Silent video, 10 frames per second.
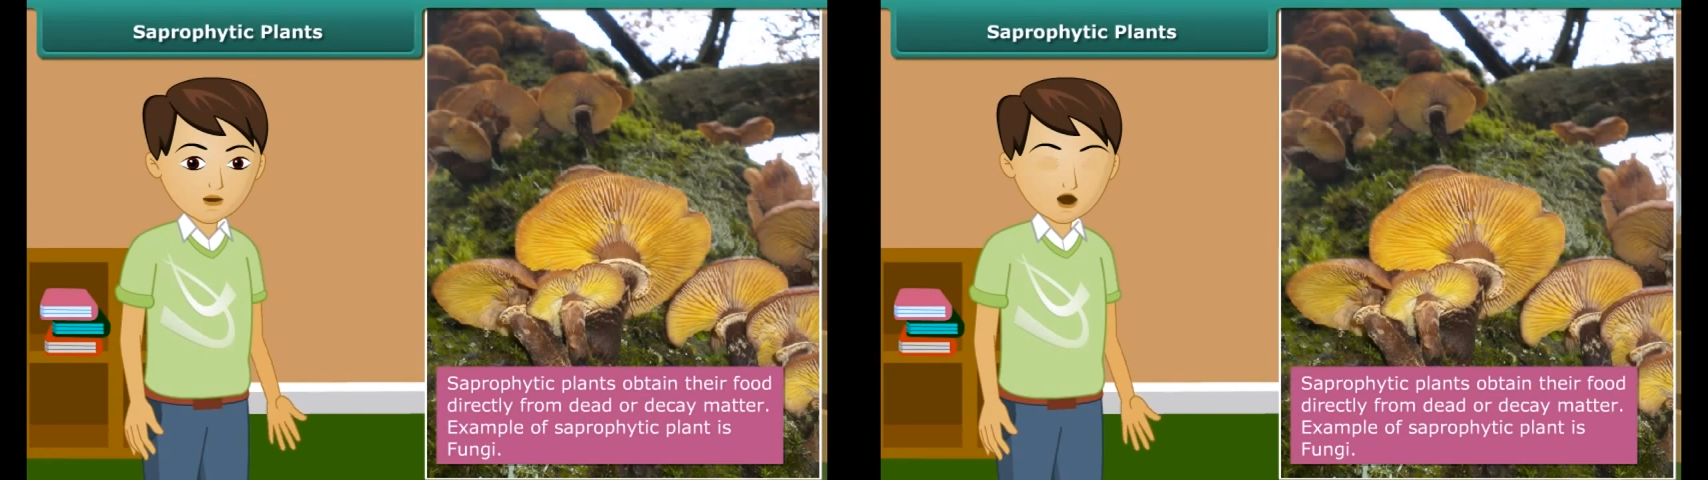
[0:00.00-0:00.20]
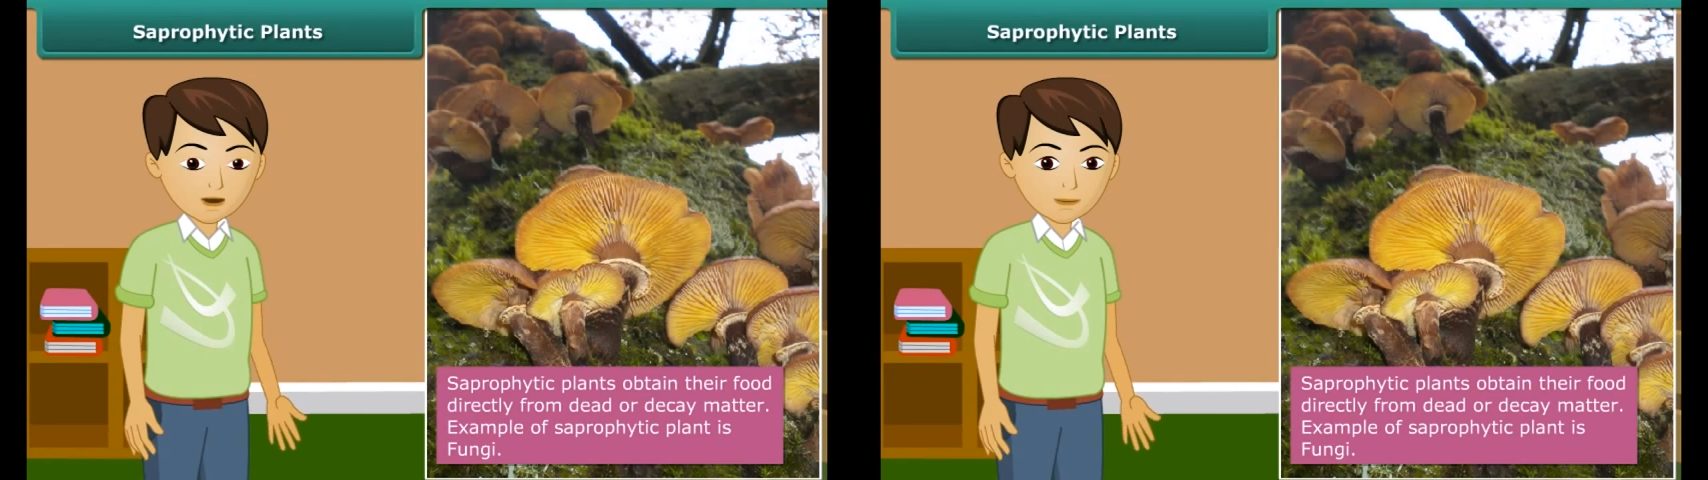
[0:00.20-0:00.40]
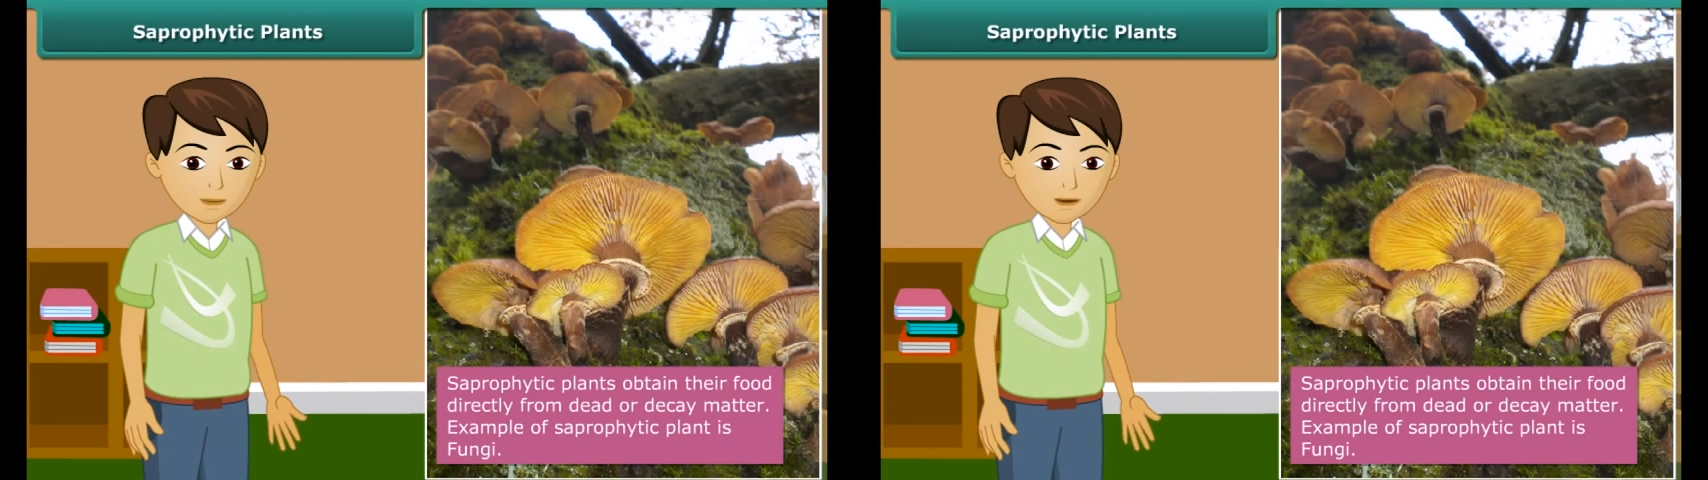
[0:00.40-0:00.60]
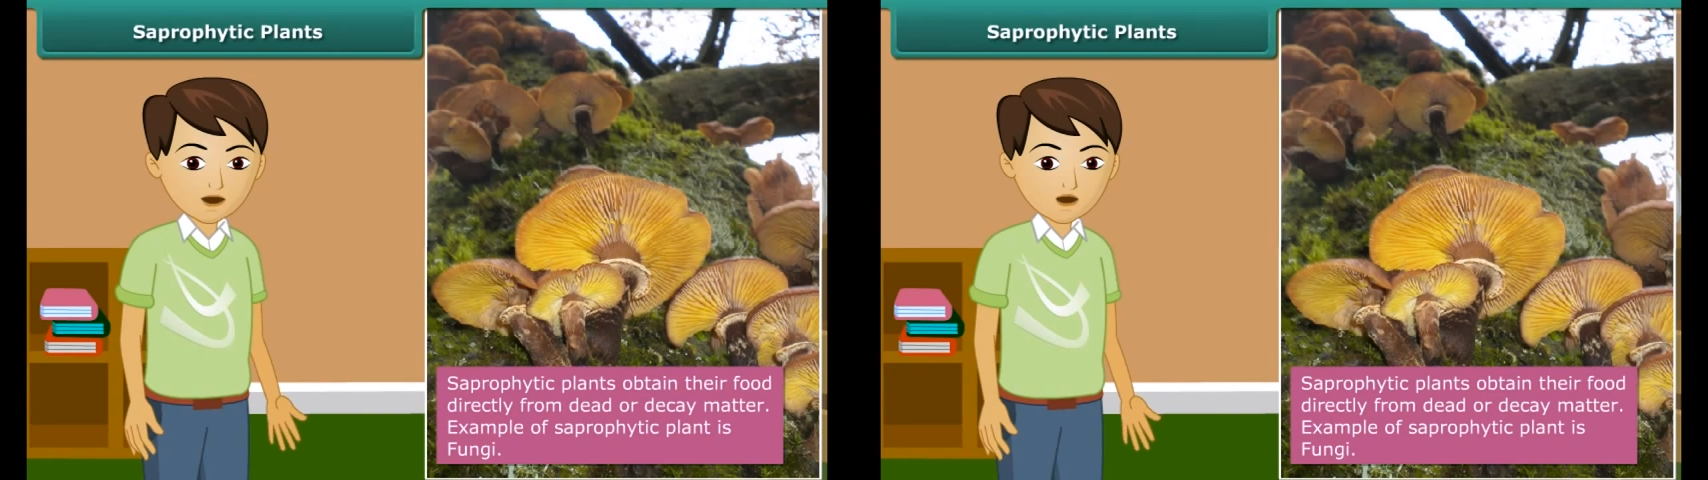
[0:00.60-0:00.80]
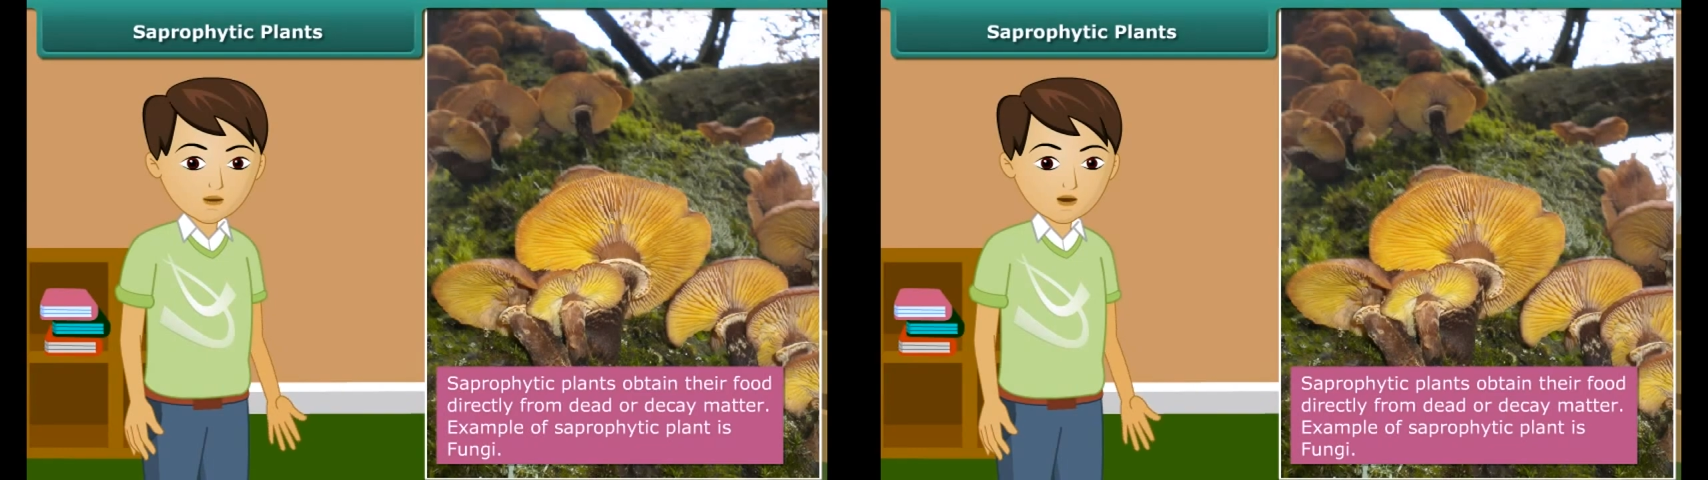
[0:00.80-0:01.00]
are commonly
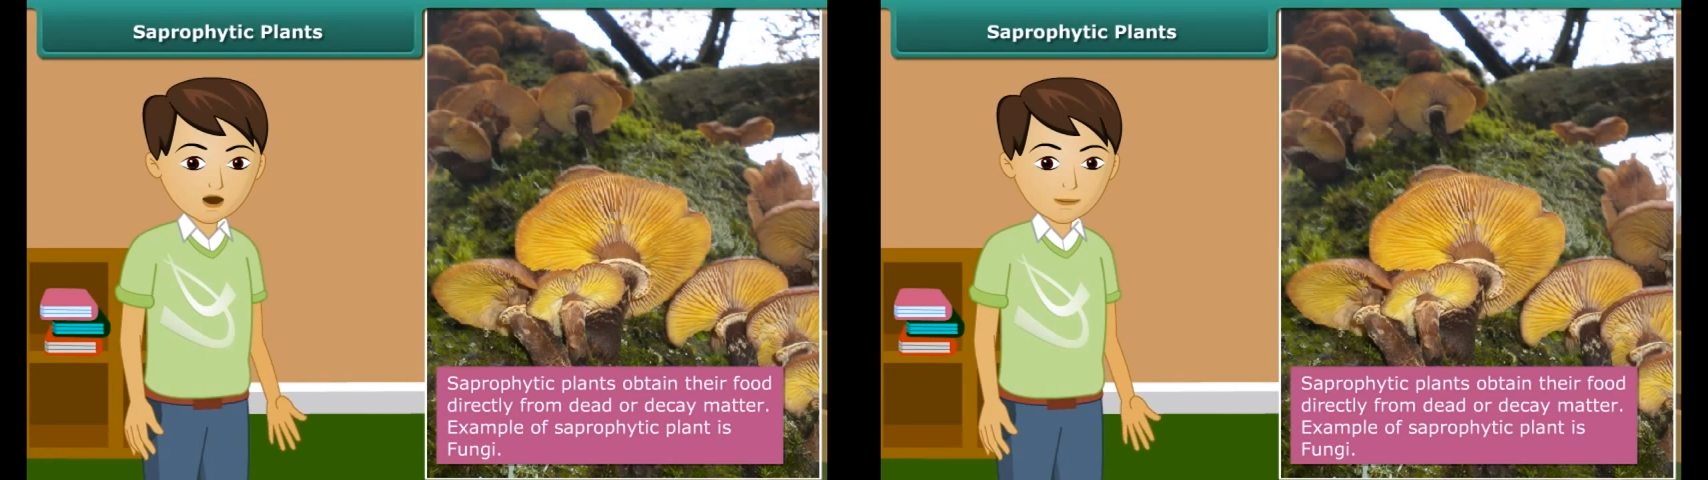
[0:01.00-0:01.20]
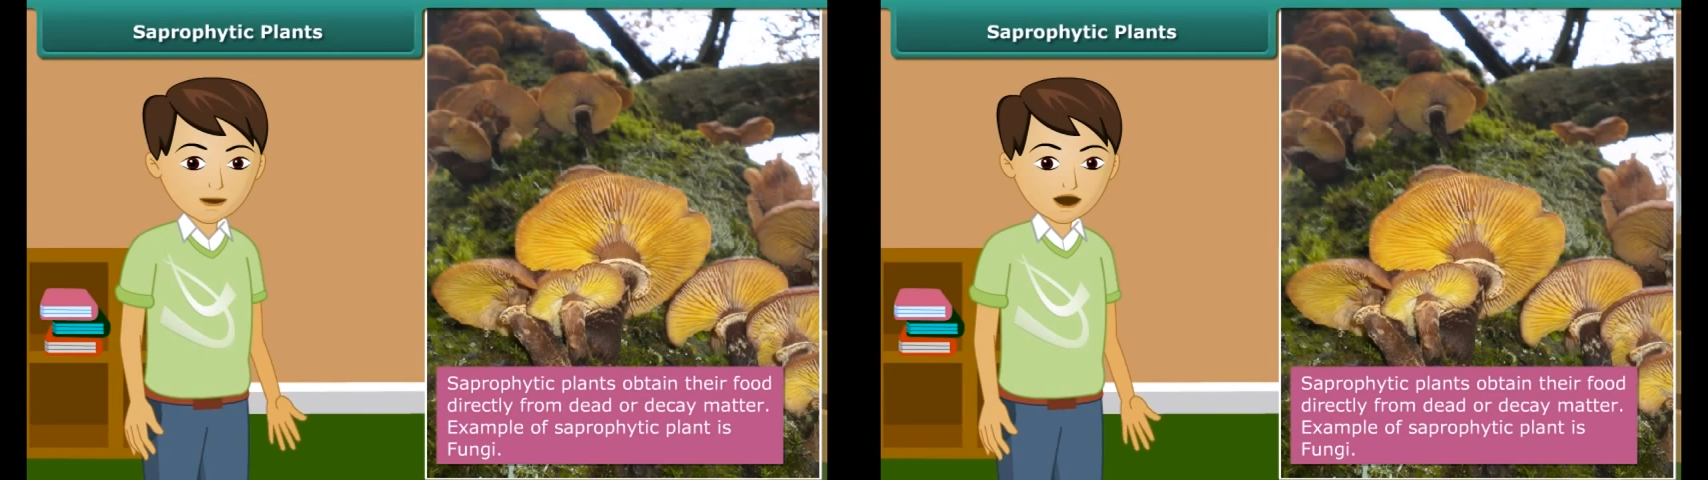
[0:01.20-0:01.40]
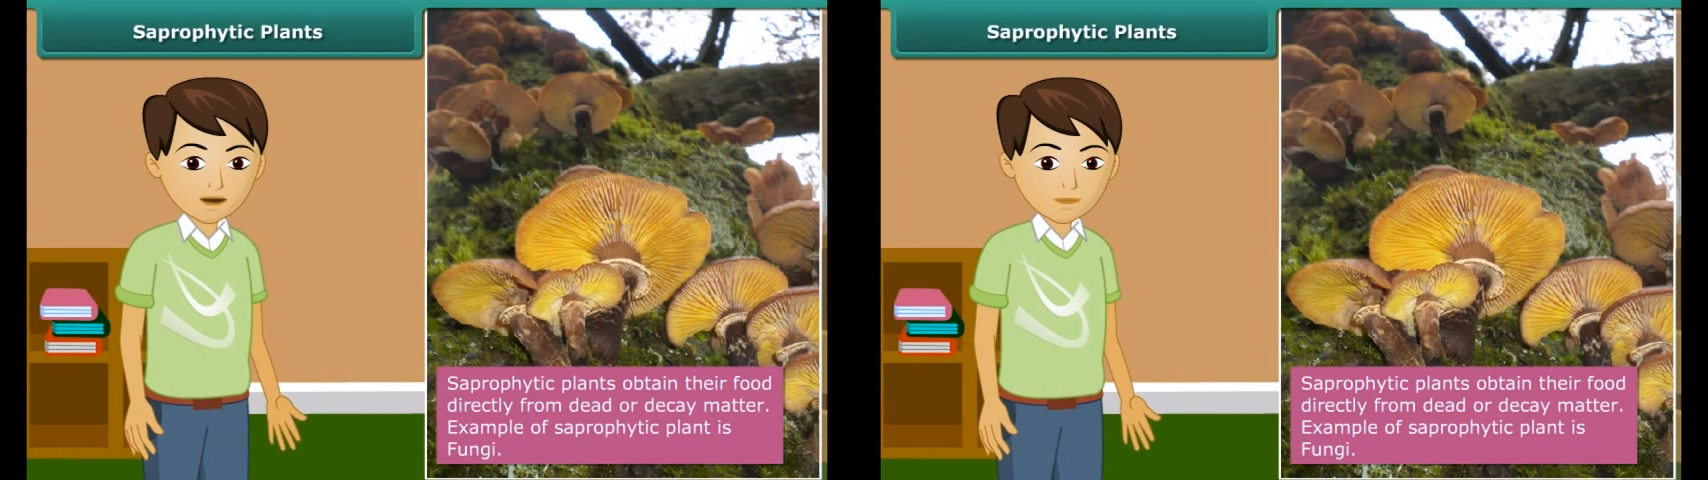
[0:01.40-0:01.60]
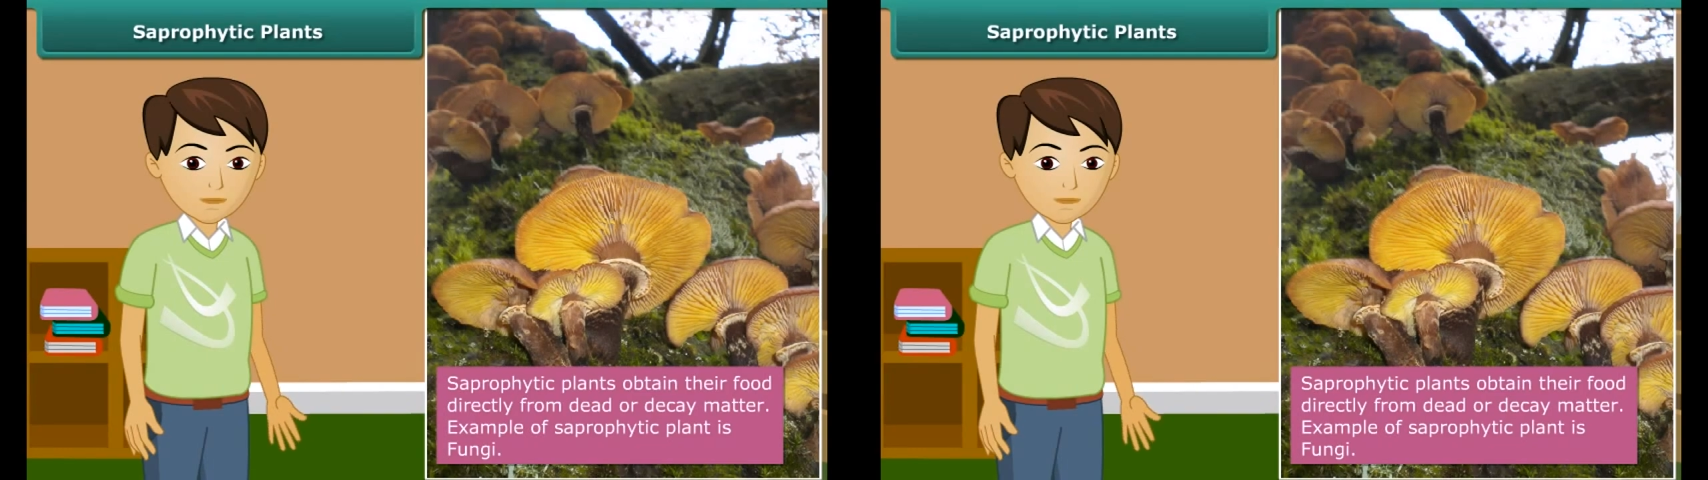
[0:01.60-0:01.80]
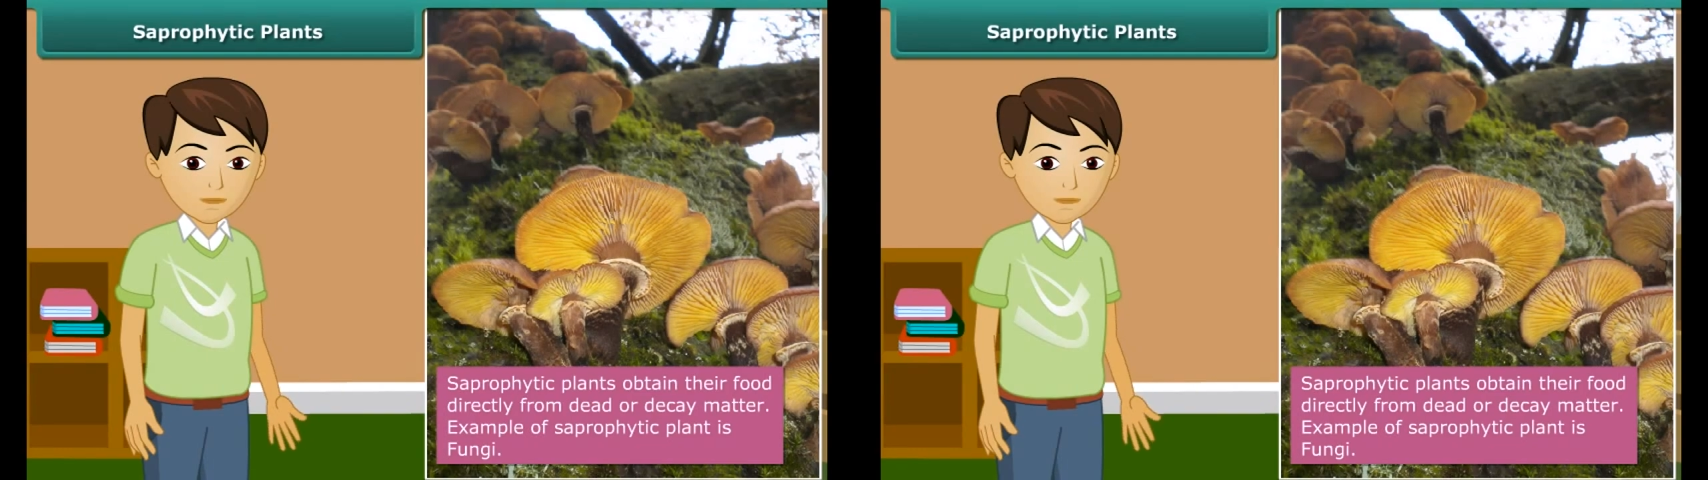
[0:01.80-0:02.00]
called
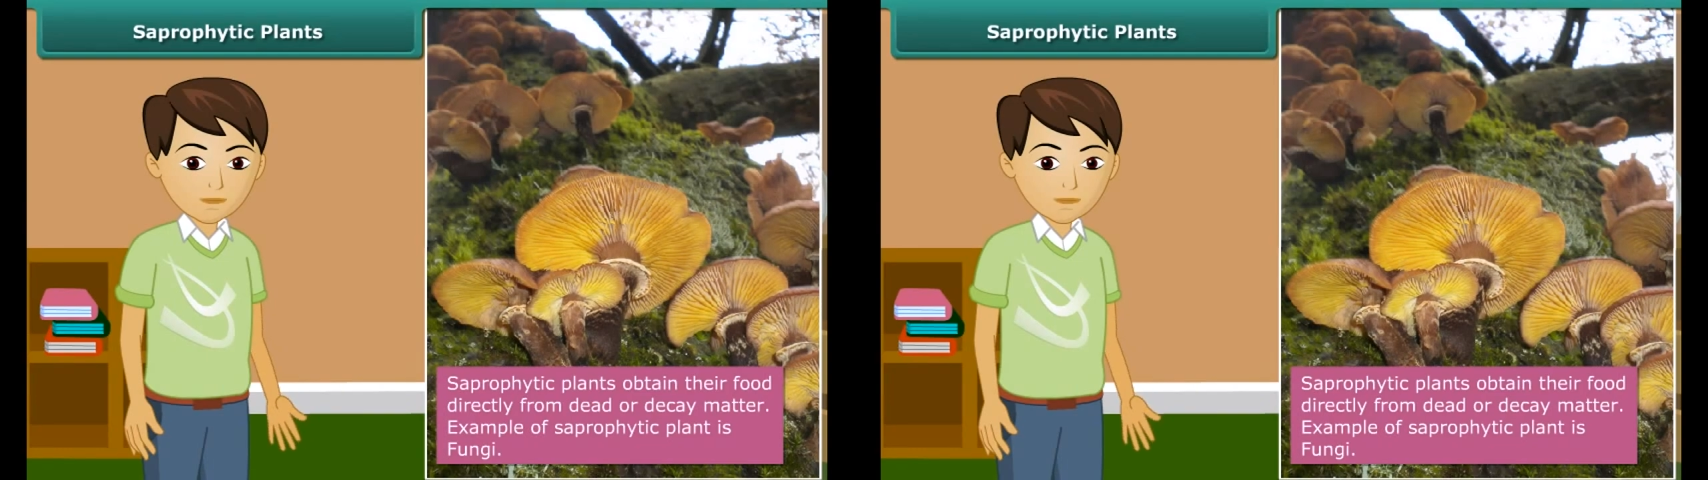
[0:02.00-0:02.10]
fungi,